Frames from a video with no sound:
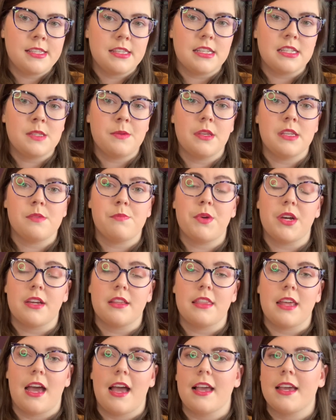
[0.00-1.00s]
This is a
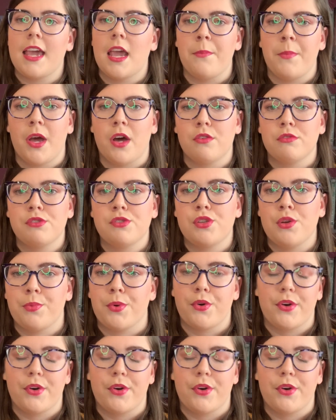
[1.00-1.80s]
book that came out super